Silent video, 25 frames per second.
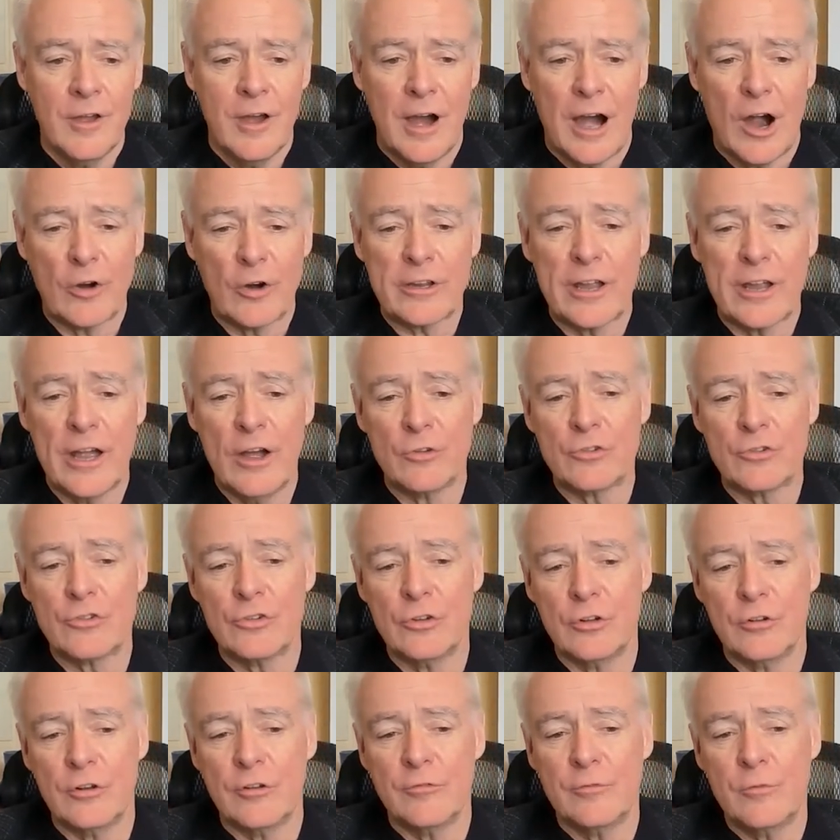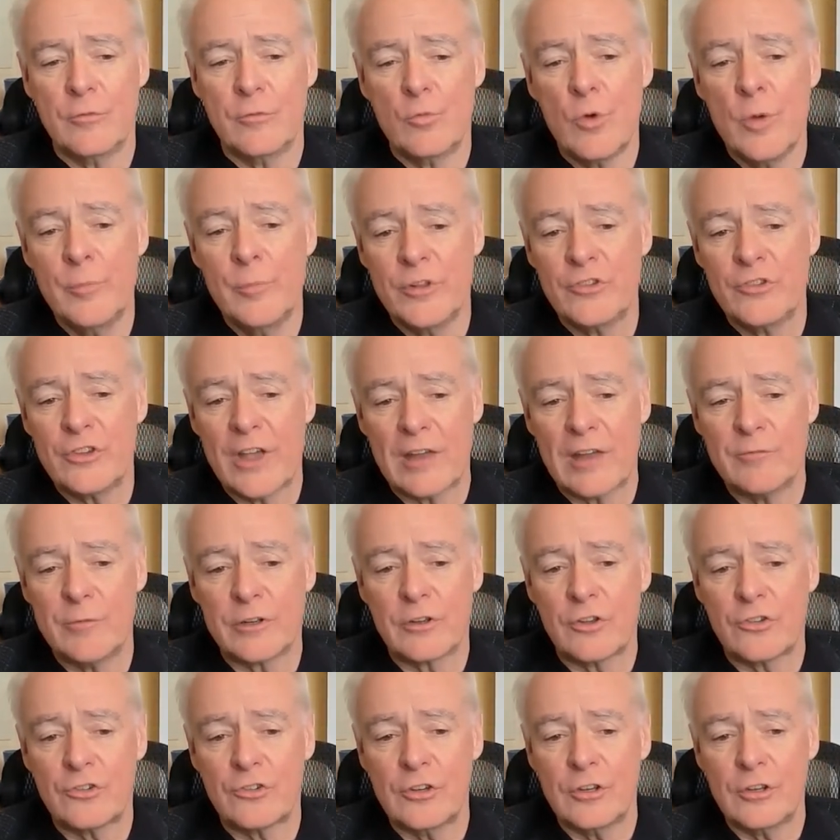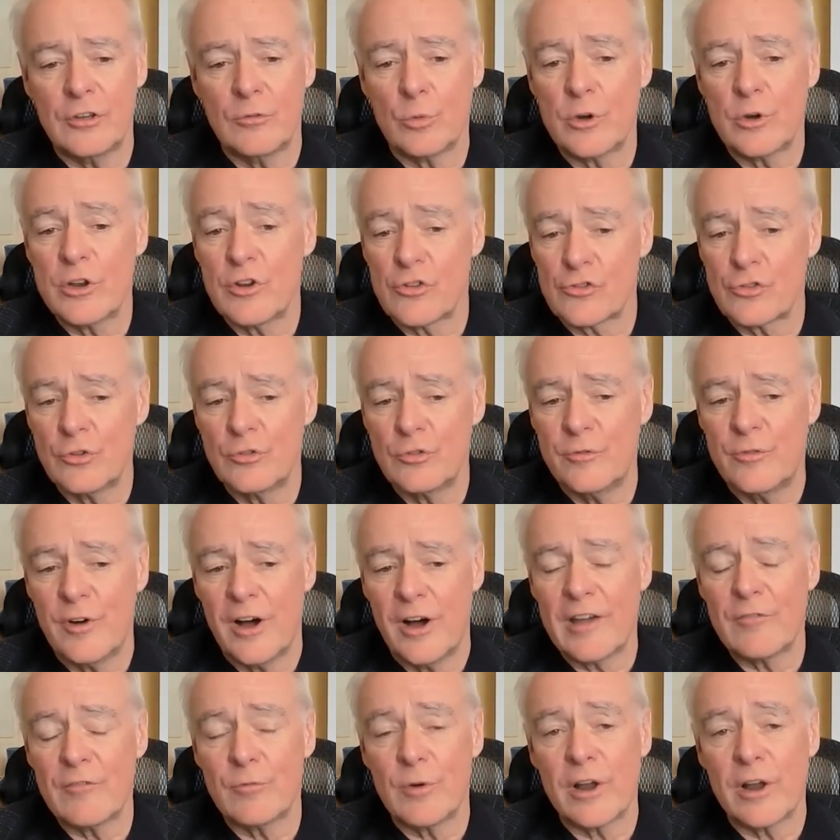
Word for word: our Council of Women's Advocacy reissued five